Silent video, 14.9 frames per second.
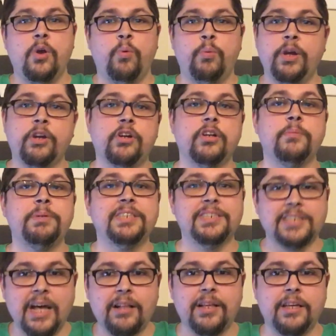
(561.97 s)
we are going to be
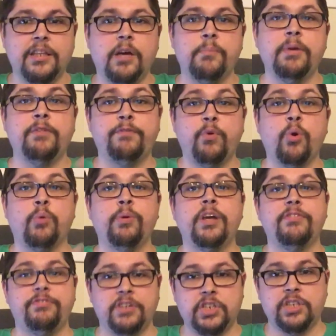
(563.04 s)
selling them before we
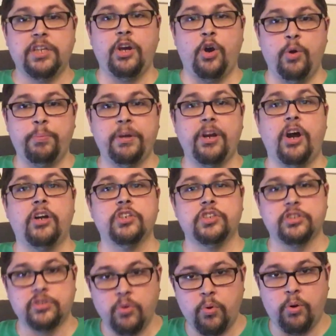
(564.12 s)
officially open our
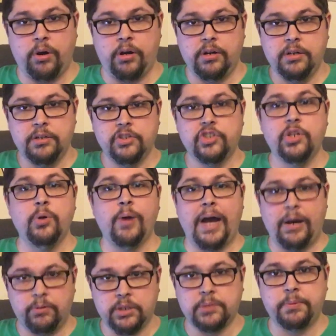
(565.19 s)
store, 2
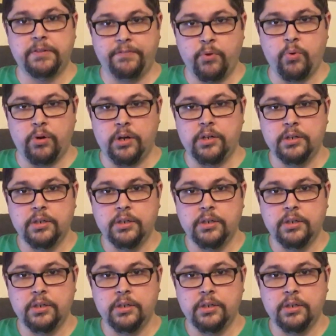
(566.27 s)
hours before.